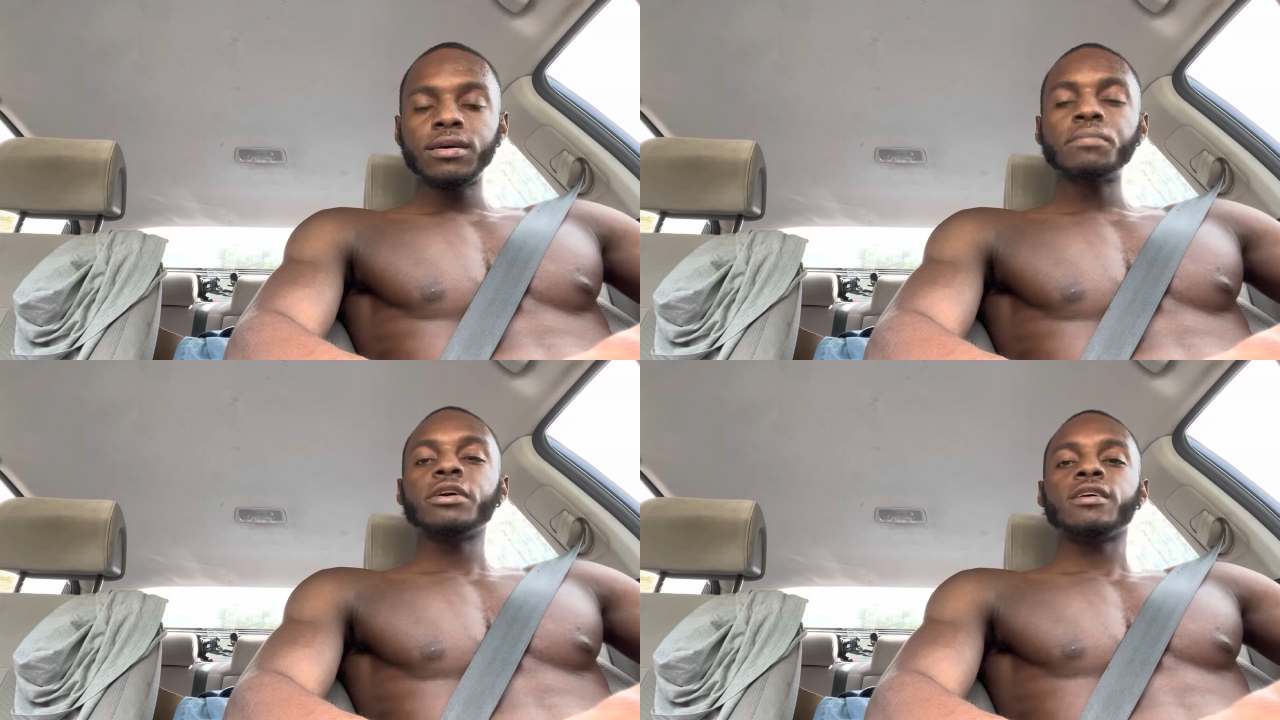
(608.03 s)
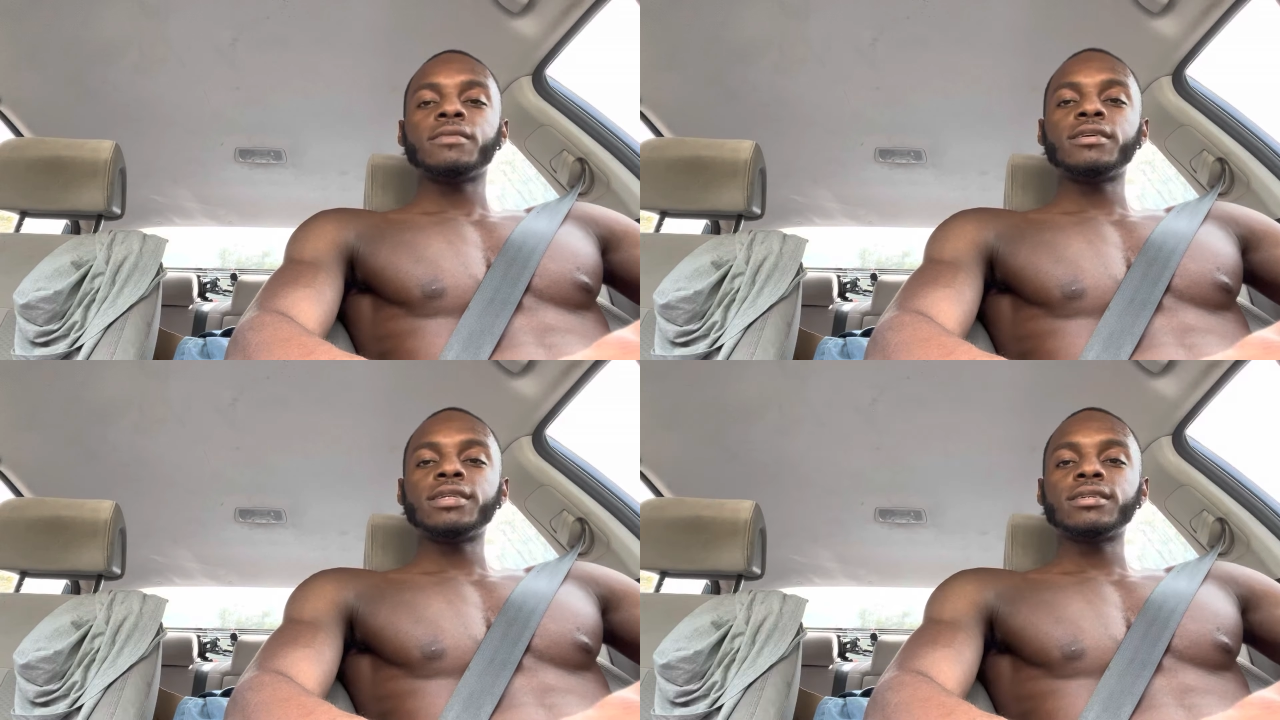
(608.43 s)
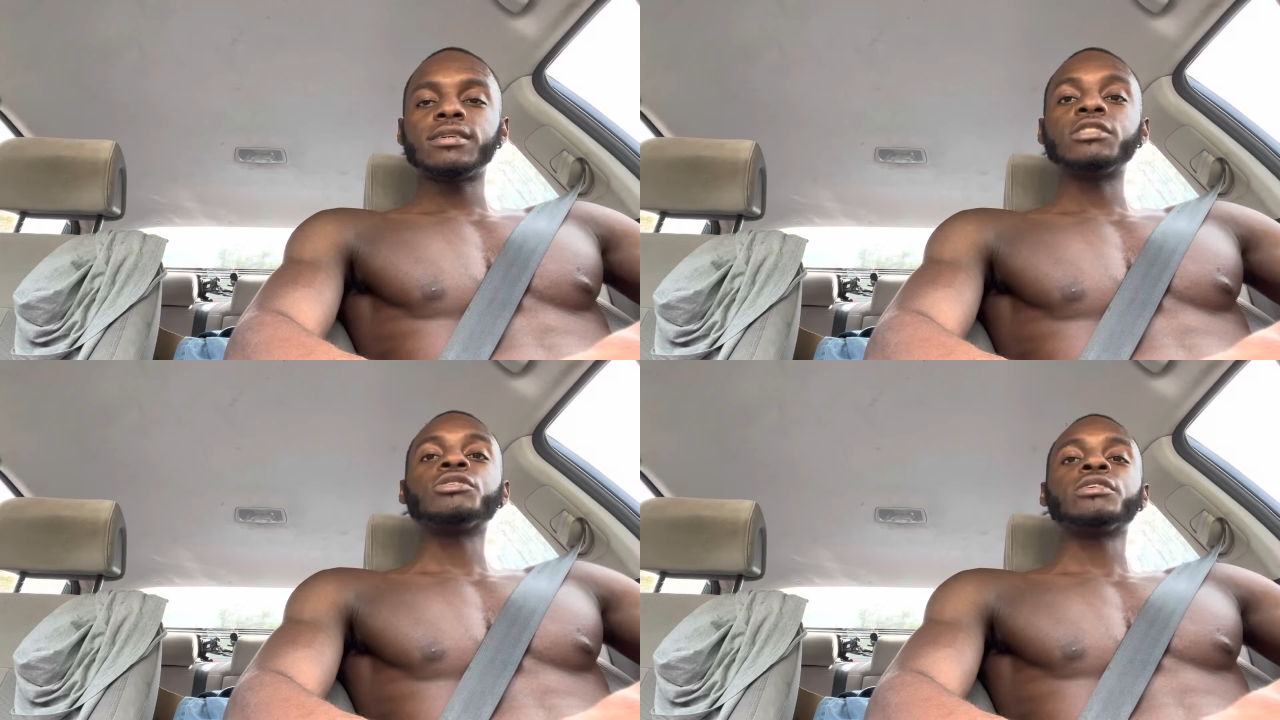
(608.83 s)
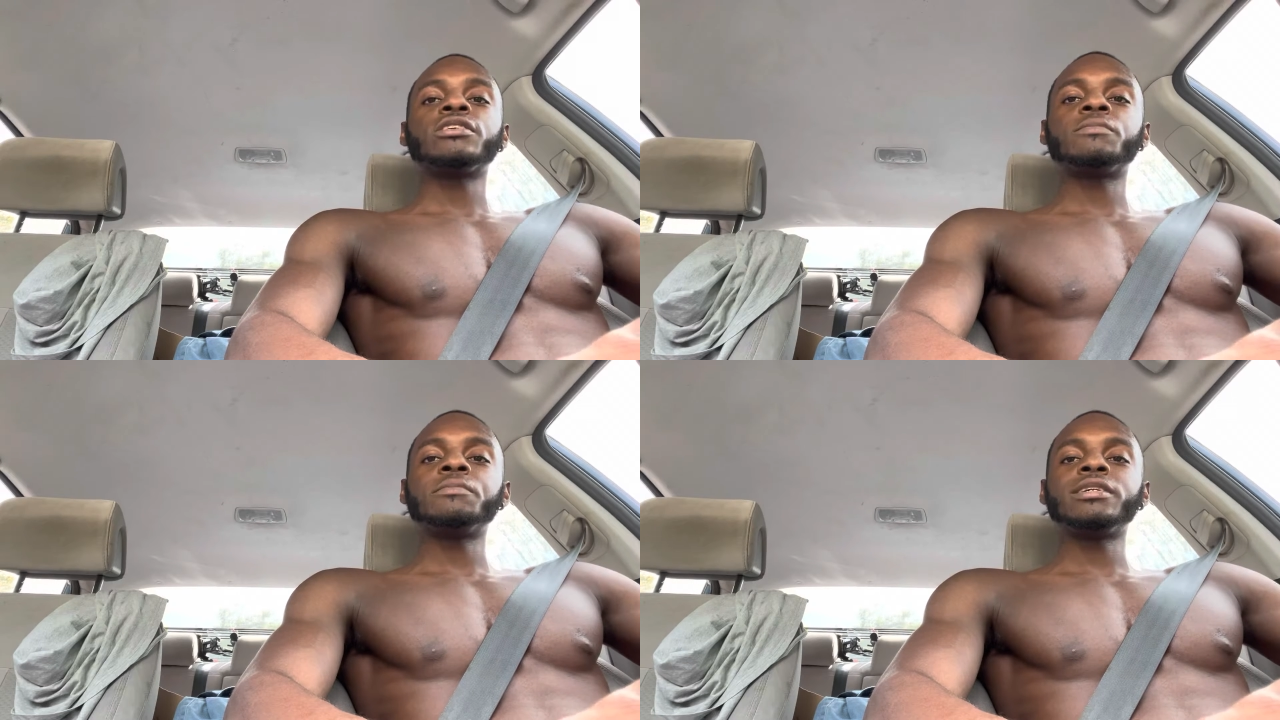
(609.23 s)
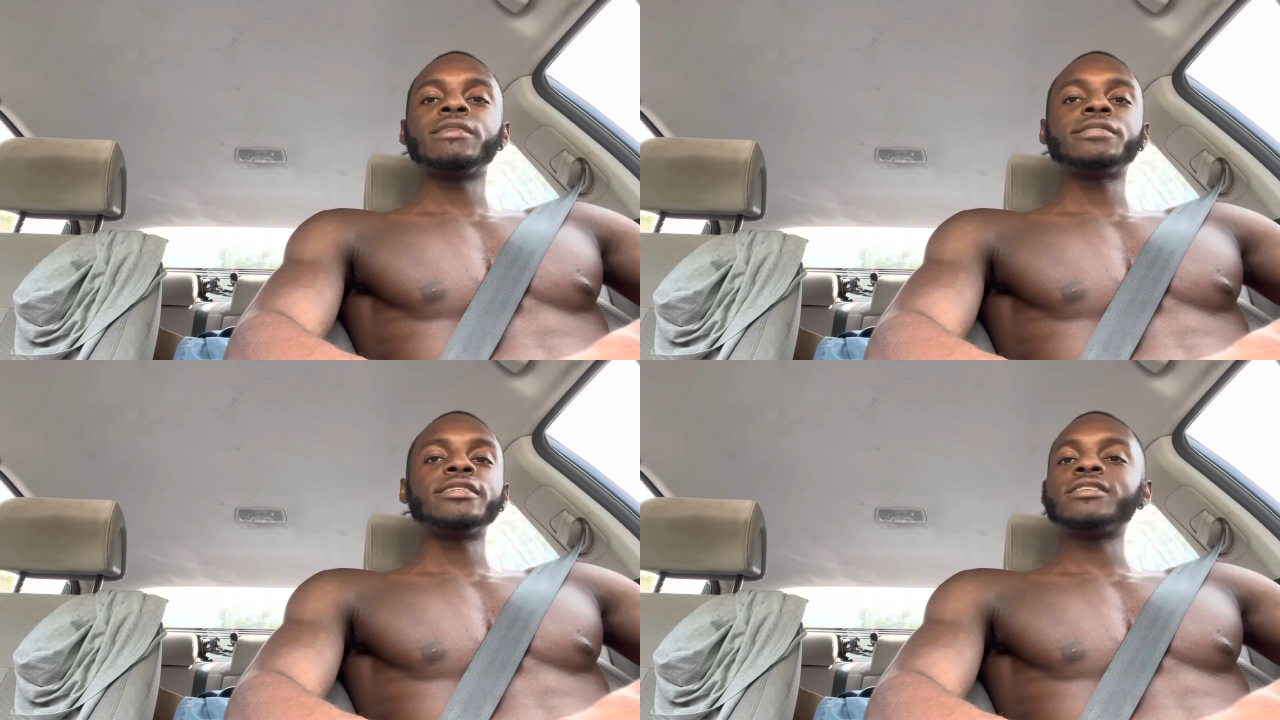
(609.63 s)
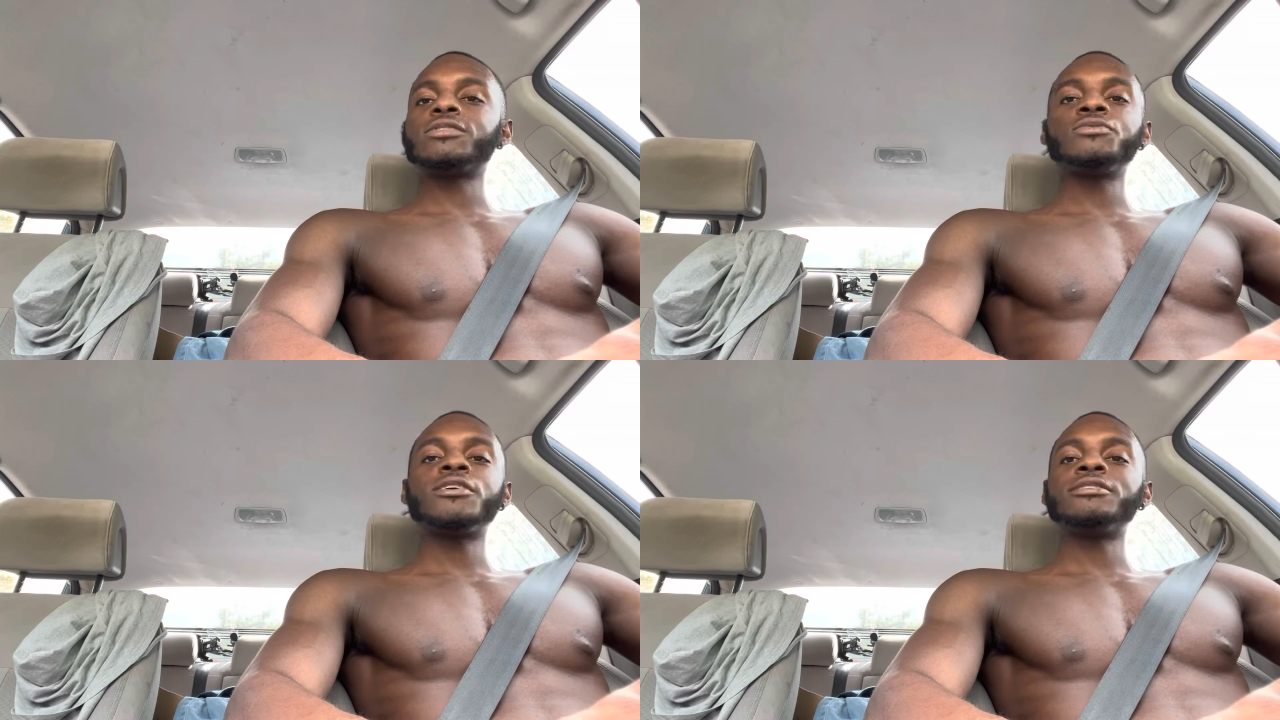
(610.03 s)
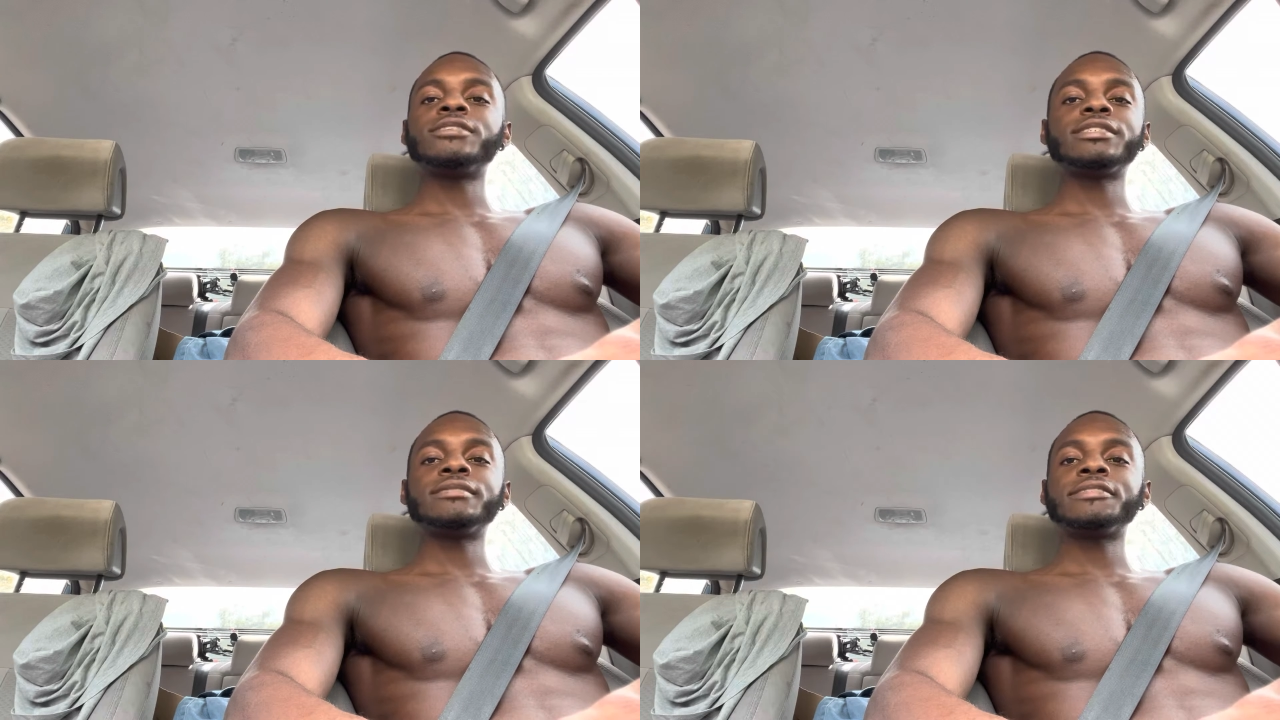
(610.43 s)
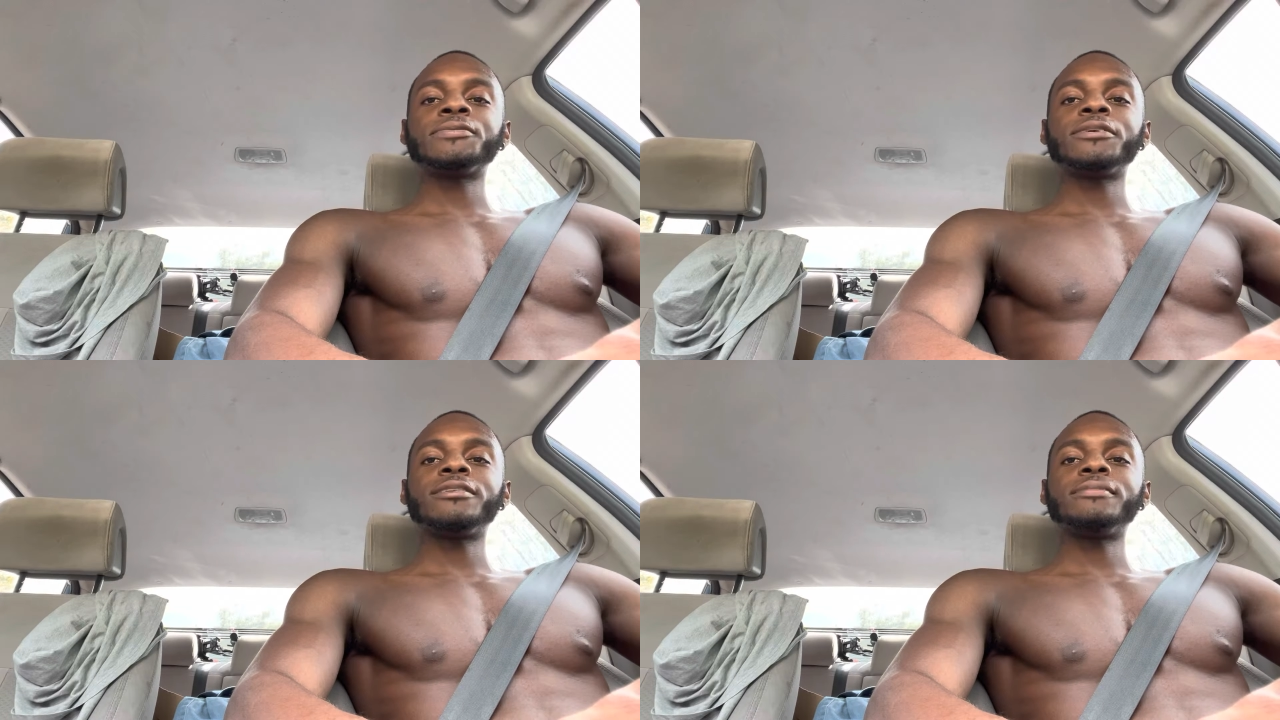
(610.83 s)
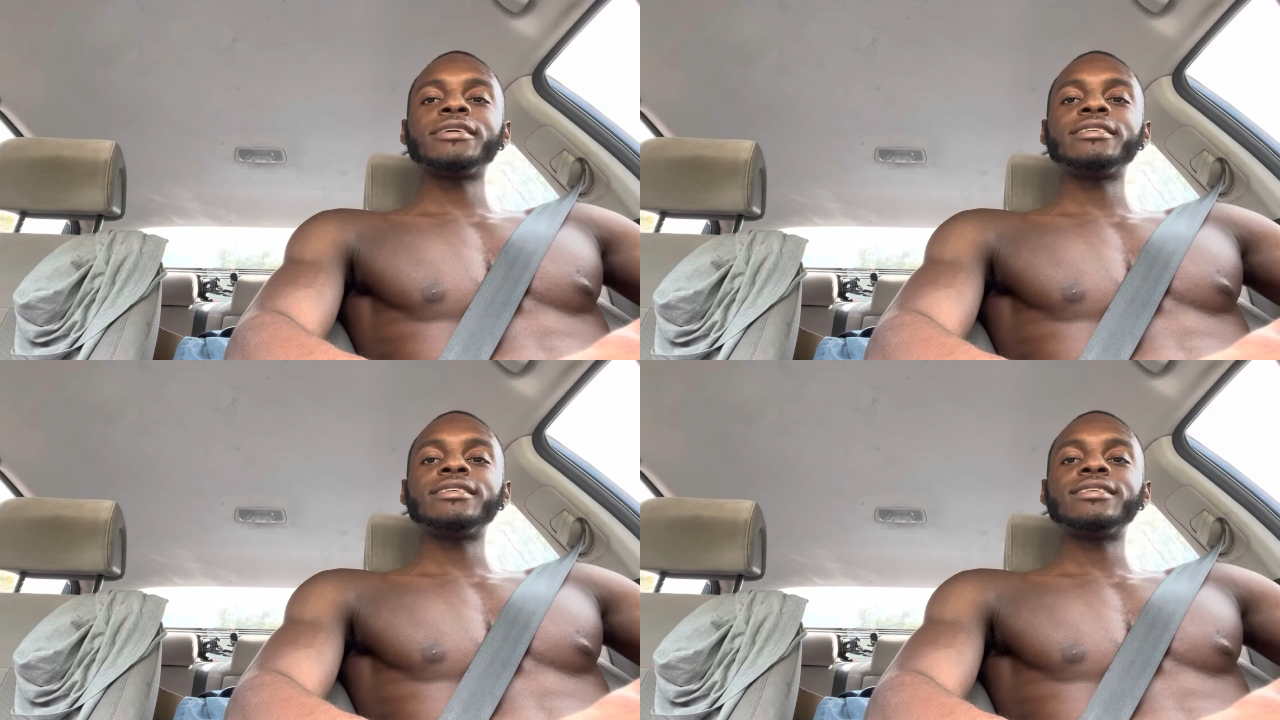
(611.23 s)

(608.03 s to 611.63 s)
But yeah, man, control your dopamine levels and you can do wonders in this world, man.